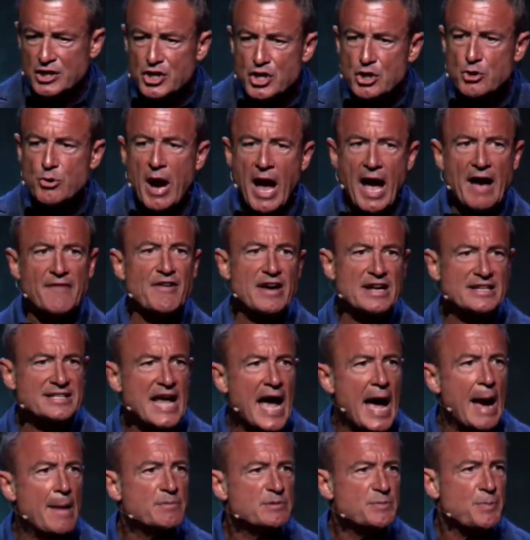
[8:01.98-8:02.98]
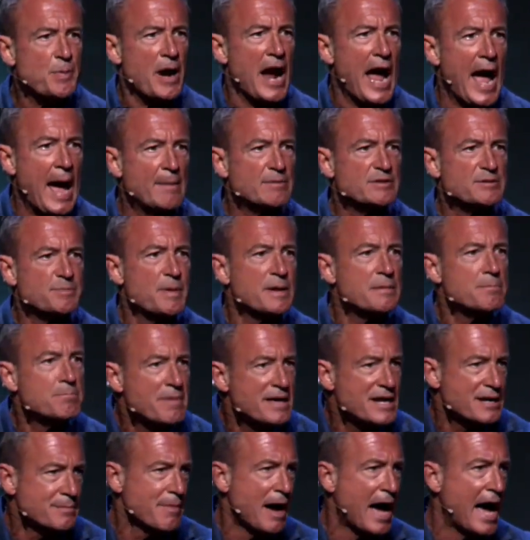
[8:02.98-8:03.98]
you have at times perhaps been
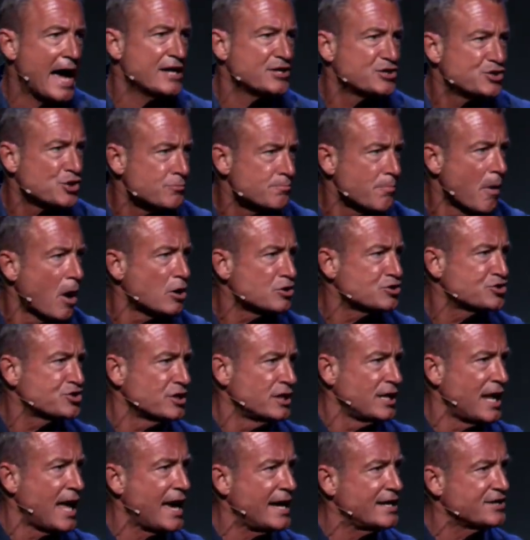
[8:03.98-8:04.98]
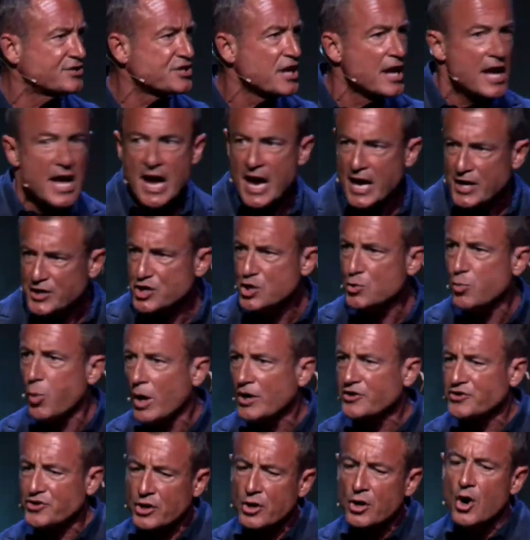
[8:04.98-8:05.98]
minimized or marginalized, and you
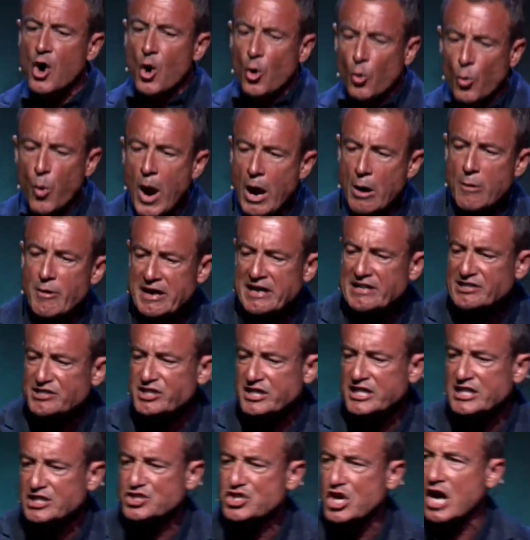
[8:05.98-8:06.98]
wonder, where is the